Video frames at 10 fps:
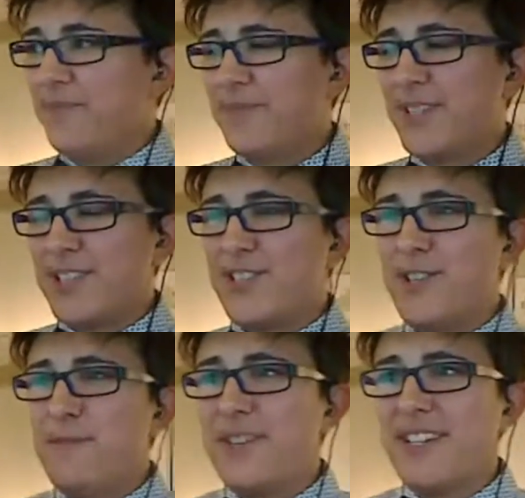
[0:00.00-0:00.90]

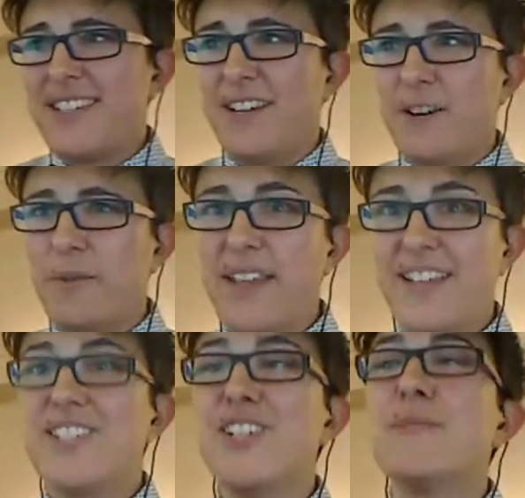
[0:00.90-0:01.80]
consume this in a way
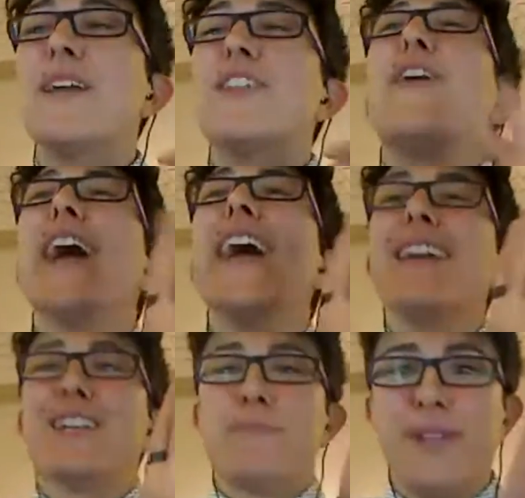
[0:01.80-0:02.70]
that doesn't make their head
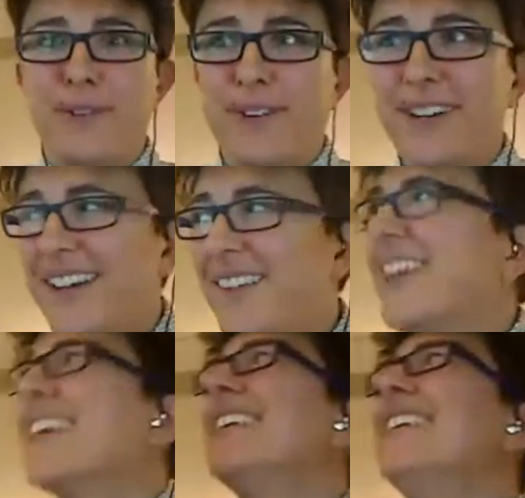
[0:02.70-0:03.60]
explode?
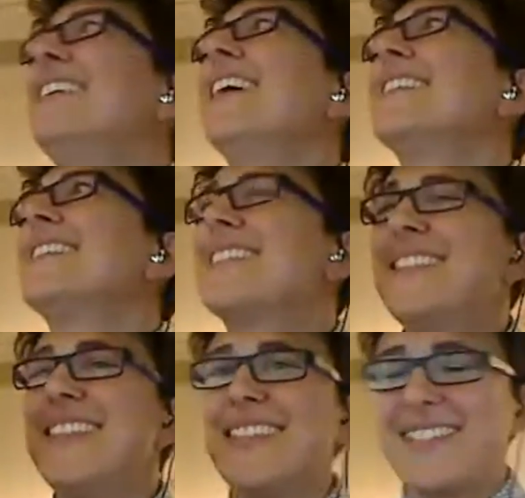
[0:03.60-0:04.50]
Yes,
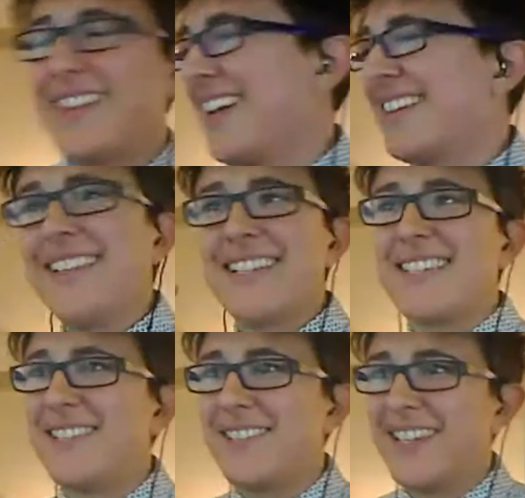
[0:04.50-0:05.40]

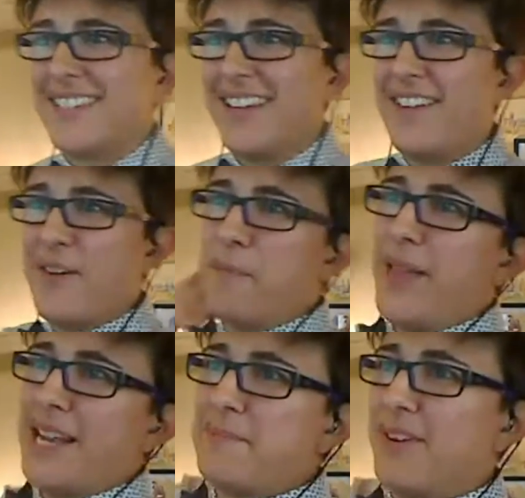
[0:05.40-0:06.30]
let's do this. I have a
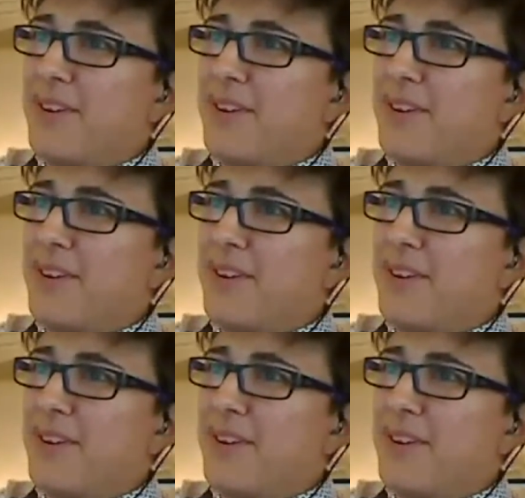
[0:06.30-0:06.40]
blackboard,